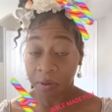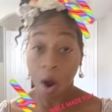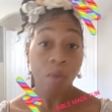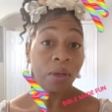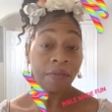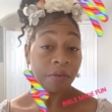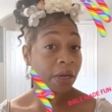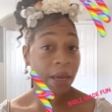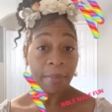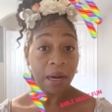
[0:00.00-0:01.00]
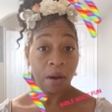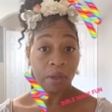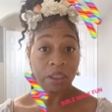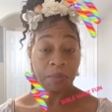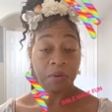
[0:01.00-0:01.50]
only if you're led by the Holy
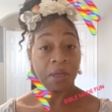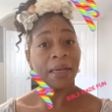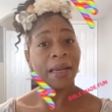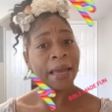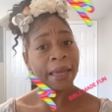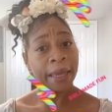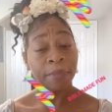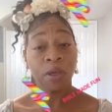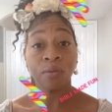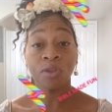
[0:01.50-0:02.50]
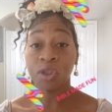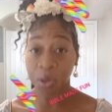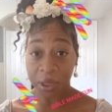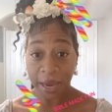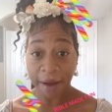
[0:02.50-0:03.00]
Spirit, let Him use your
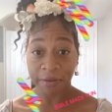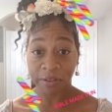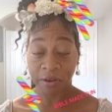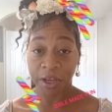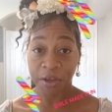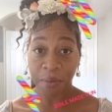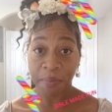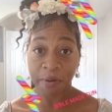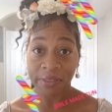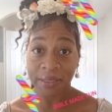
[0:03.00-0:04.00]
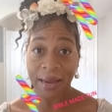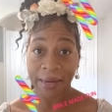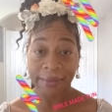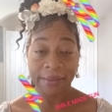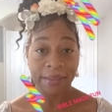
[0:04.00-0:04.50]
character and your
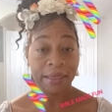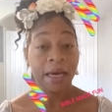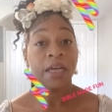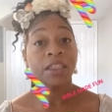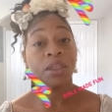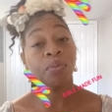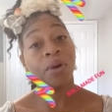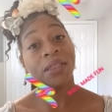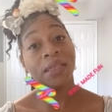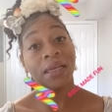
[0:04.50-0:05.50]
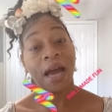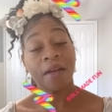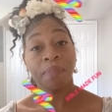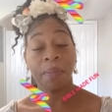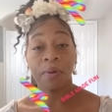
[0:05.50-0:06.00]
personality to bring to
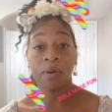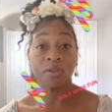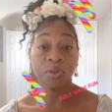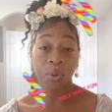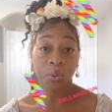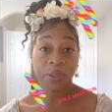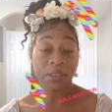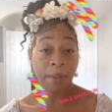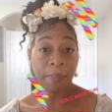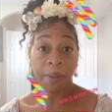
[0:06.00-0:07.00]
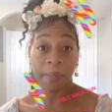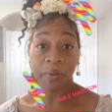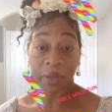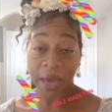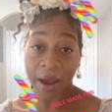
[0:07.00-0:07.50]
life biblical stories and biblical
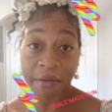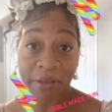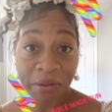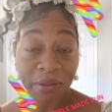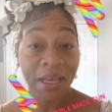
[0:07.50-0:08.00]
characters